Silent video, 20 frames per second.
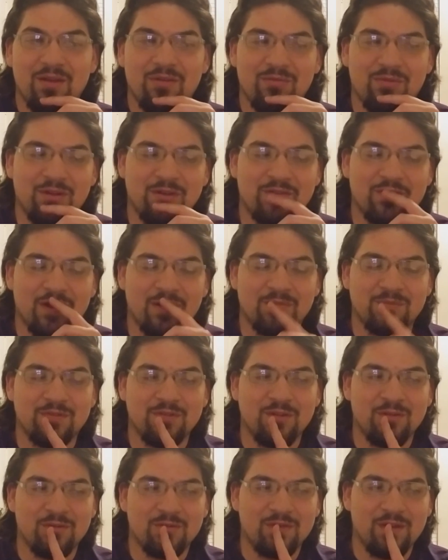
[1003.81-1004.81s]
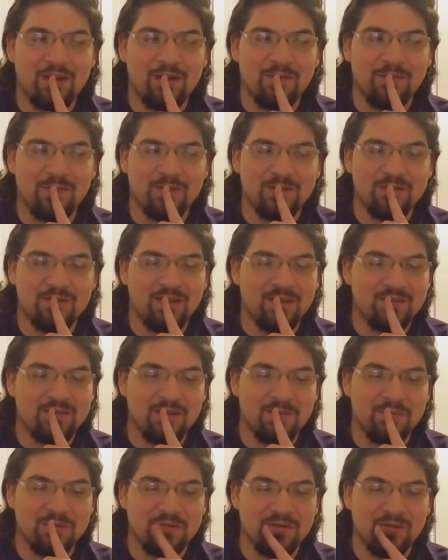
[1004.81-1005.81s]
Which I'm so excited for this next
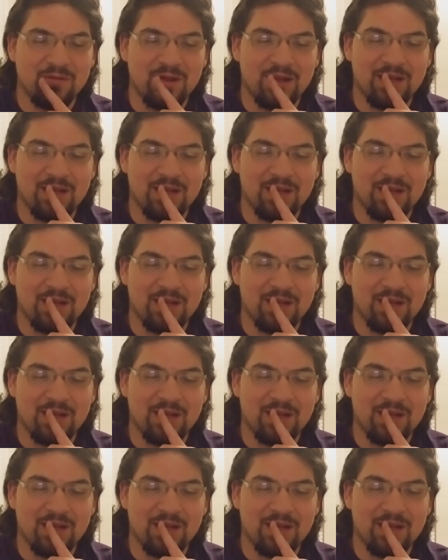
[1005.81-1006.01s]
episode.